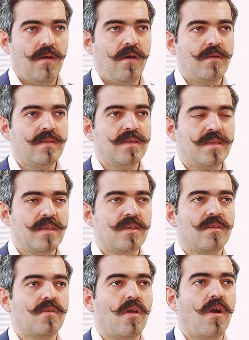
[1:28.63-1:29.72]
our
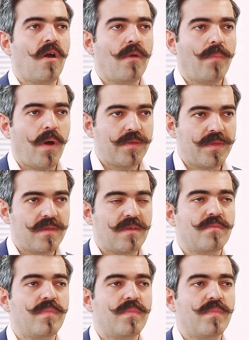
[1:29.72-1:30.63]
decisions, our hypothesis,